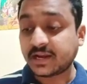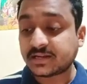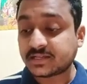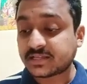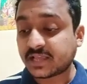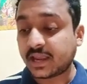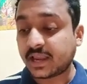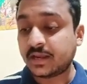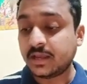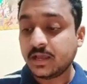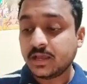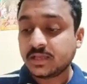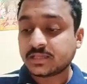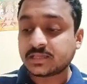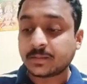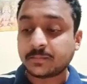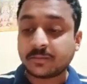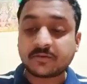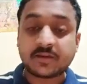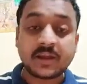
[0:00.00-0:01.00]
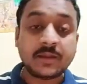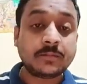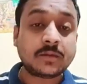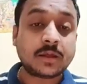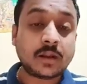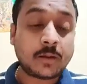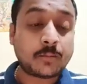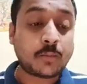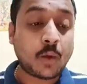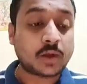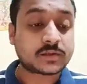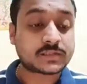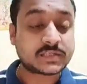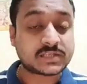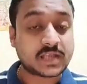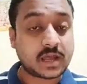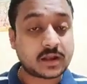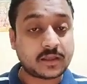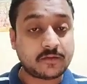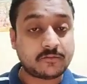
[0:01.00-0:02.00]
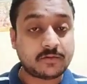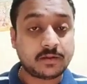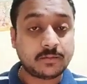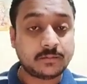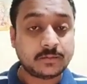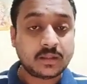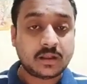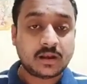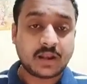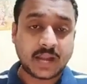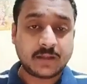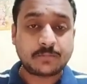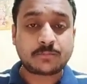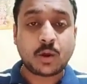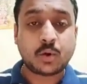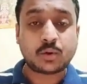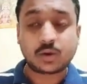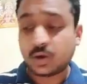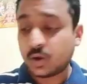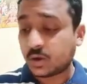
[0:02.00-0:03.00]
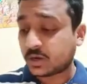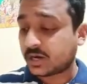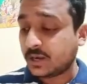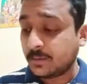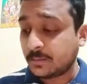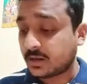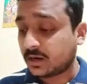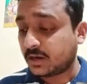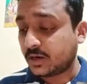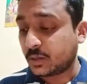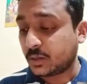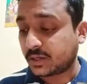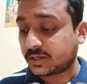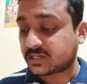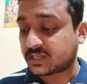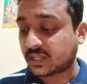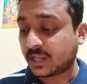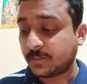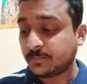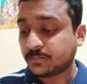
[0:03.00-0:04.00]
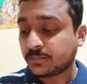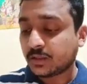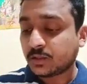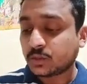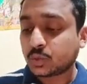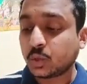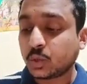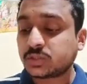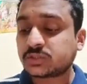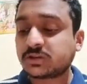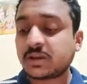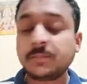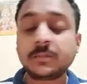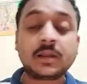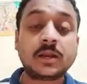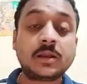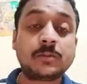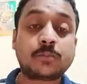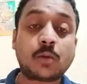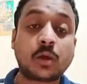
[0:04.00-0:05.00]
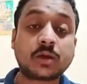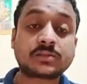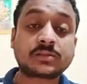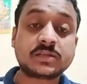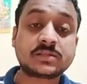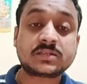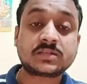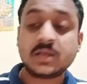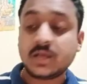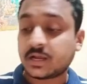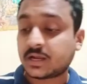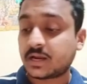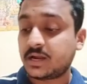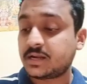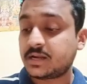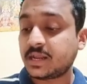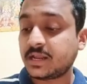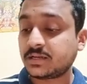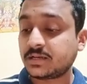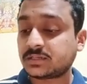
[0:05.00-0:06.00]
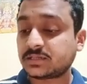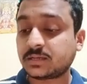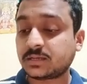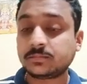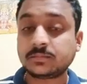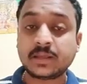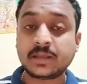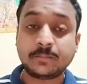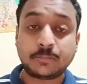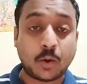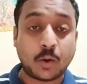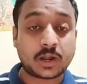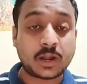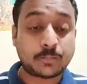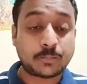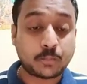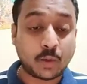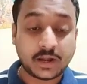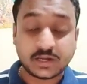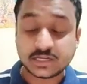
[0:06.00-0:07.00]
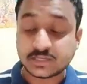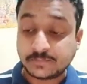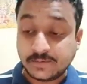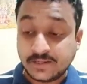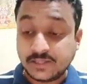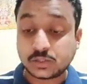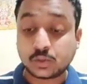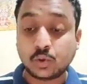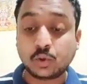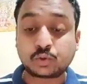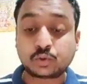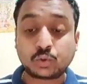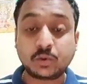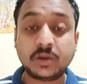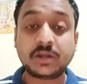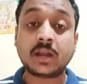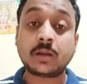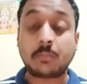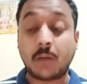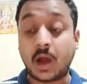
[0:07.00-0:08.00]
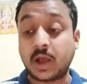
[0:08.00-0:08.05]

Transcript: hand side, some cream color boxes are given, light brown color, cream color you can see. Those cream color boxes contain some important points. Please go through it and